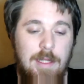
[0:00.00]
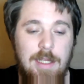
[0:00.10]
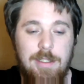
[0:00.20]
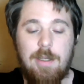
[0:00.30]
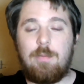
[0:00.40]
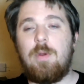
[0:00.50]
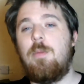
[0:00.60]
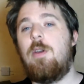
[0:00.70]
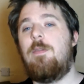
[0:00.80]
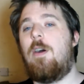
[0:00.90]
Next up, we
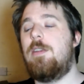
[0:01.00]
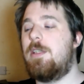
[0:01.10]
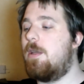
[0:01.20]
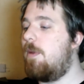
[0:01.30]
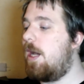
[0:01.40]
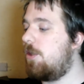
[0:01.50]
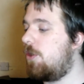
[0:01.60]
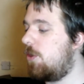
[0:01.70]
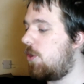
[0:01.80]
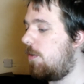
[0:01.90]
move on to the match
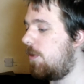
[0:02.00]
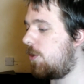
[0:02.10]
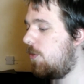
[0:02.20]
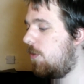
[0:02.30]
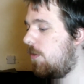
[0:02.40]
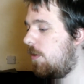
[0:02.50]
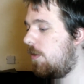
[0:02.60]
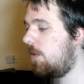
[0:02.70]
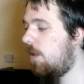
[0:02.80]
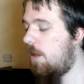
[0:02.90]
that Thomas got
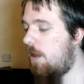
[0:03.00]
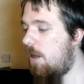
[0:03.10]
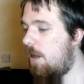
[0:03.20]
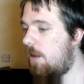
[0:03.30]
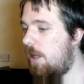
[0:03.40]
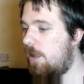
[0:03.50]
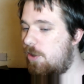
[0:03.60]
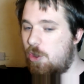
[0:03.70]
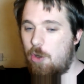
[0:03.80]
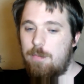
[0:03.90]

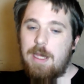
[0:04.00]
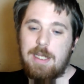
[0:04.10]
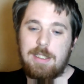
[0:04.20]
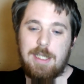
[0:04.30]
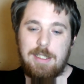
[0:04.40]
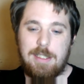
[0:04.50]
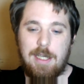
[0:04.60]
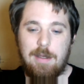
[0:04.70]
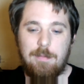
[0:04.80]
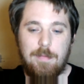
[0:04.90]
like 2 minutes
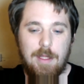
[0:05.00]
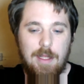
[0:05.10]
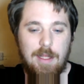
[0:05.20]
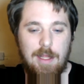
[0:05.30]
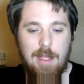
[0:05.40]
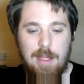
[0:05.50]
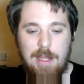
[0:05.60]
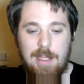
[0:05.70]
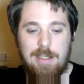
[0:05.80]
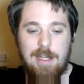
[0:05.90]
into and
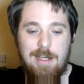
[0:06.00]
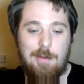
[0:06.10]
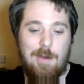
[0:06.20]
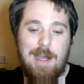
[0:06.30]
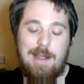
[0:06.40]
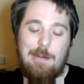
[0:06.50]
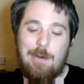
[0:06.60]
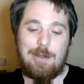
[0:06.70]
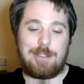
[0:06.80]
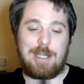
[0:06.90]
then didn't want to
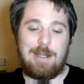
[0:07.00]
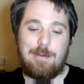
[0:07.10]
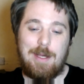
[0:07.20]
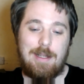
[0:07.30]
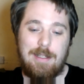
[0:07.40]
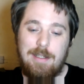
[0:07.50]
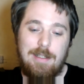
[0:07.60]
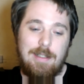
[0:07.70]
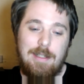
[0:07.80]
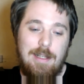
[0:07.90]
watch anywhere.
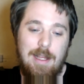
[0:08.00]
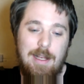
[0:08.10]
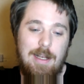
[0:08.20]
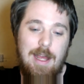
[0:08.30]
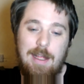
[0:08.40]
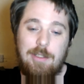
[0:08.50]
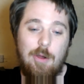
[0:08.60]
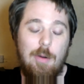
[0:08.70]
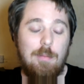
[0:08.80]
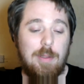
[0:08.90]
And I
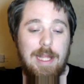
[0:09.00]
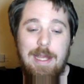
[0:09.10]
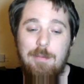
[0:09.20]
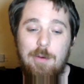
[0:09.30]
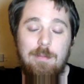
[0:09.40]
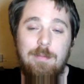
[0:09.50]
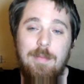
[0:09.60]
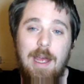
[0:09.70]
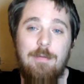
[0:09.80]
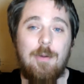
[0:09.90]
don't blame him.
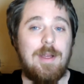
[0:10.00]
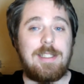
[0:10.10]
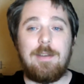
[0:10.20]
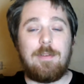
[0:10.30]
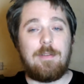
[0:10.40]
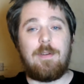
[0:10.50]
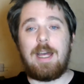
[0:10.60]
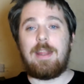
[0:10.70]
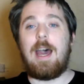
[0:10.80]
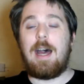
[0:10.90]
If it wasn't for the
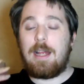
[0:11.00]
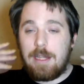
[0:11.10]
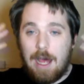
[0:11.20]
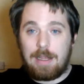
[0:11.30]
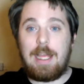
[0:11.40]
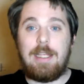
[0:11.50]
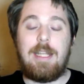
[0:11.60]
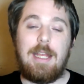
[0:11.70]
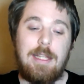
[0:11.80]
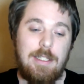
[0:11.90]
fact that I liked
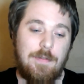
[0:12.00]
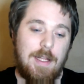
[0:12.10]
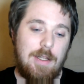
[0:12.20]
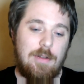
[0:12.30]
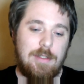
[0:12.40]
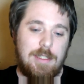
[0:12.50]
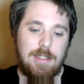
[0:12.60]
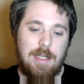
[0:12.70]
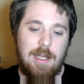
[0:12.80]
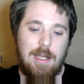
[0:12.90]
doing these
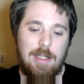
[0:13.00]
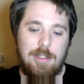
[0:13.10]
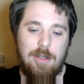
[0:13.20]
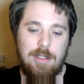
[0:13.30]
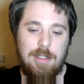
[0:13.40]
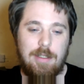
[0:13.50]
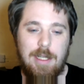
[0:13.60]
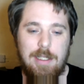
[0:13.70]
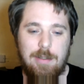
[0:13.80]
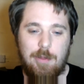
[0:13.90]
videos and talking to you
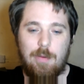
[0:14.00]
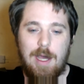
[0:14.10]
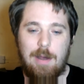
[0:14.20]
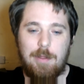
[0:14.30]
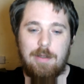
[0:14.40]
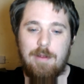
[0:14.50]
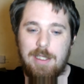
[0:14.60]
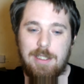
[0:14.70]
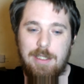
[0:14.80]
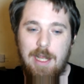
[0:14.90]
guys about what happened at
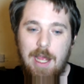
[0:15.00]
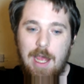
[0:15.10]
wrestling,